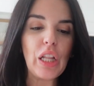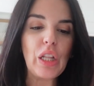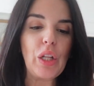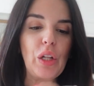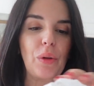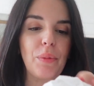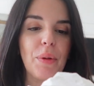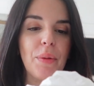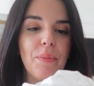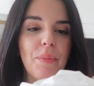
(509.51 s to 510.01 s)
a
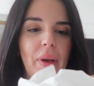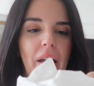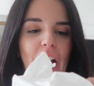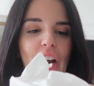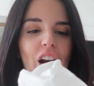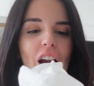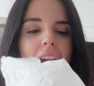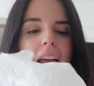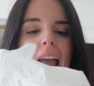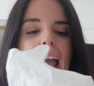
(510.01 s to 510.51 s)
little bit bigger.
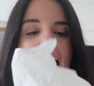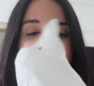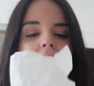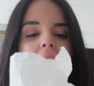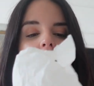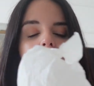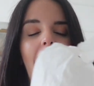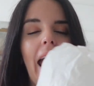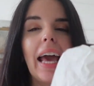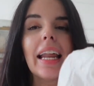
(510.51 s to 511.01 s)

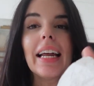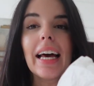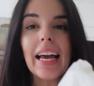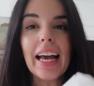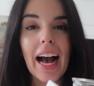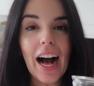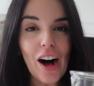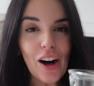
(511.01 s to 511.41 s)
And I